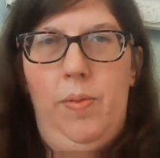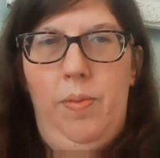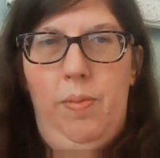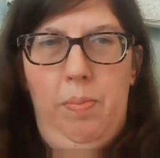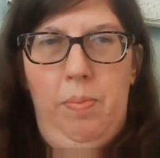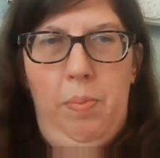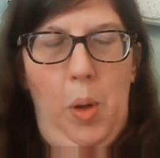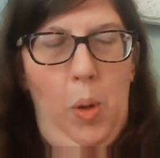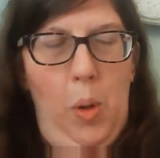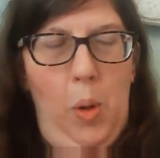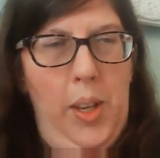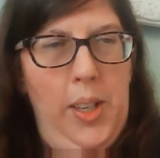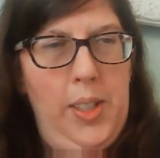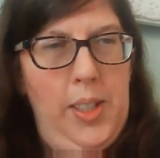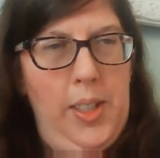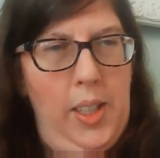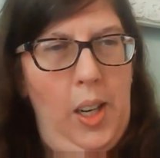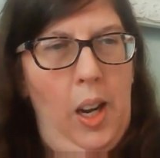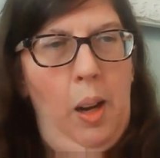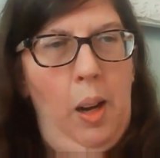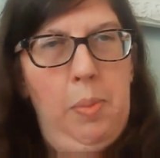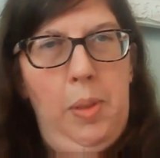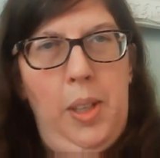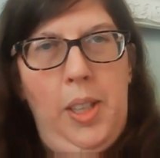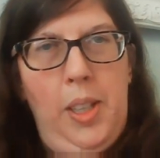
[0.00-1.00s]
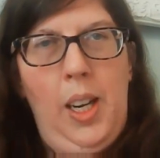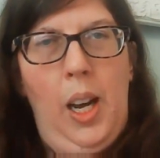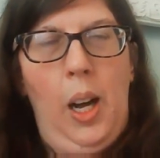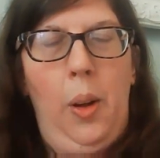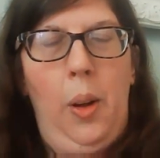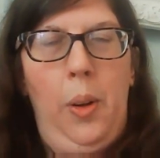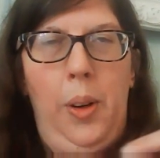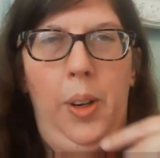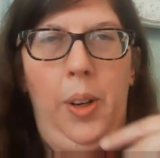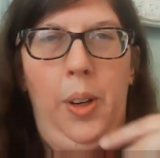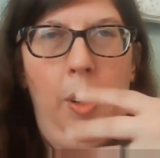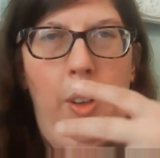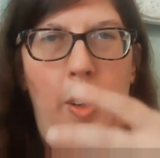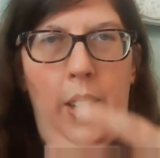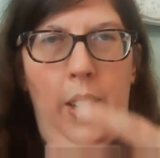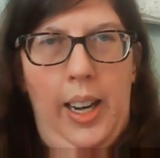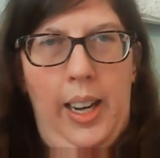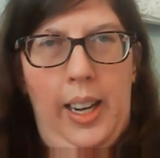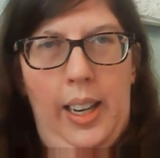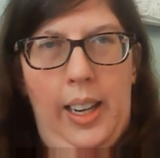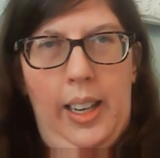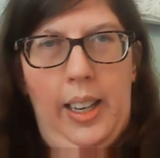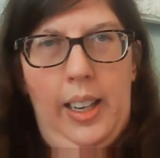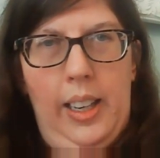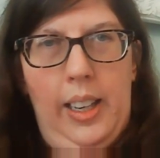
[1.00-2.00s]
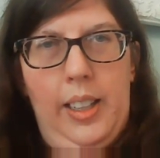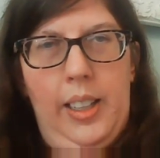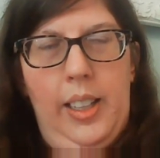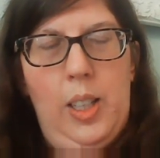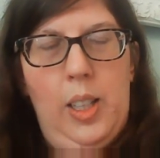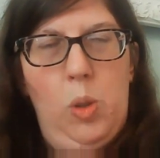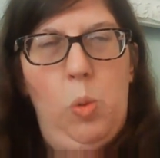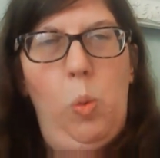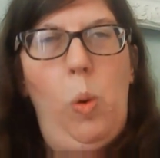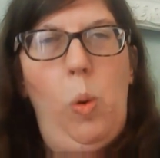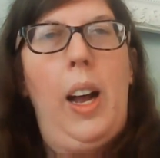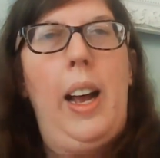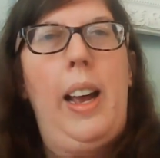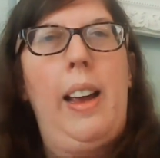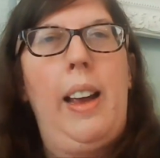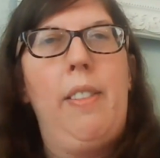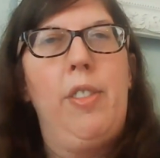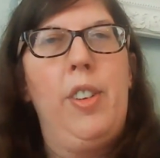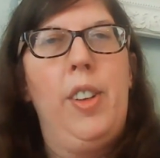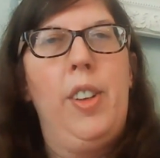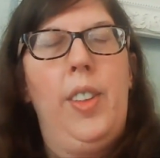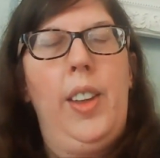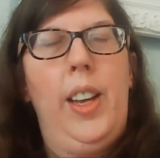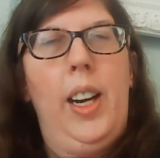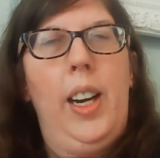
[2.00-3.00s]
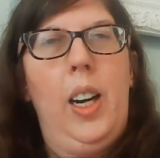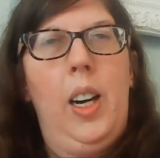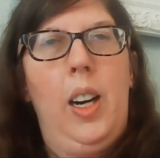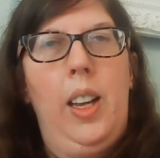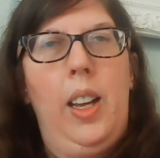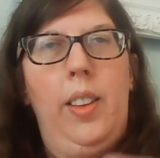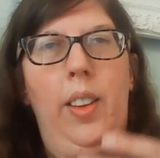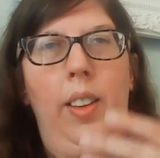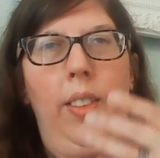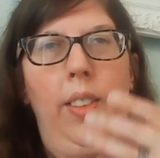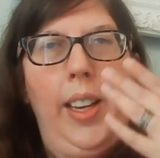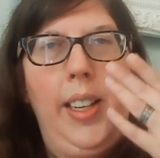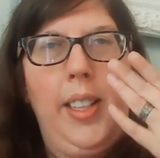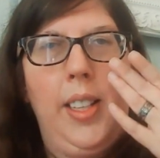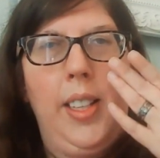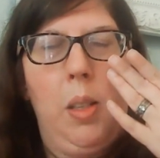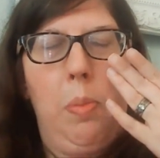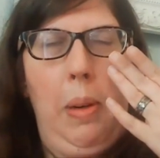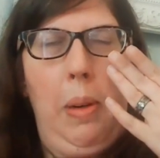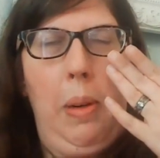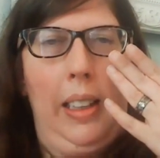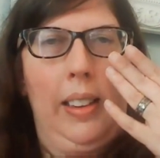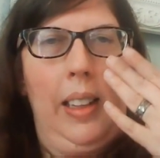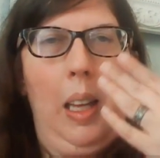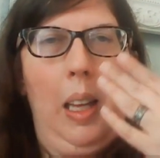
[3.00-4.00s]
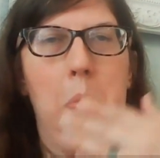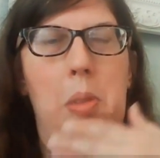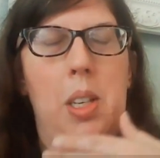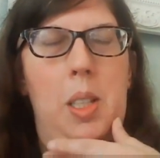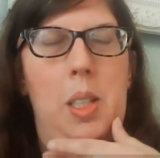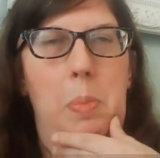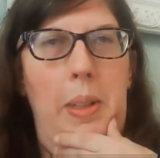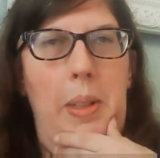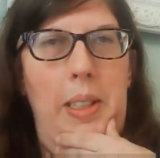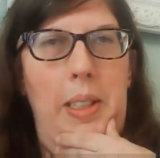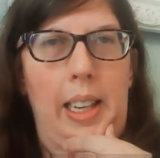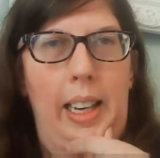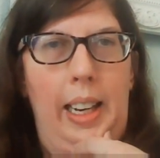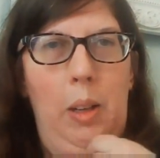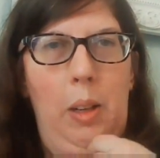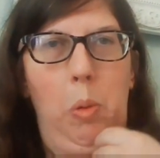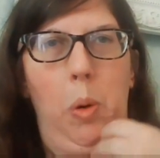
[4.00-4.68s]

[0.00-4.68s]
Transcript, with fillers: both his adopted daughter and his wife in there, and that they suspect they must be dead.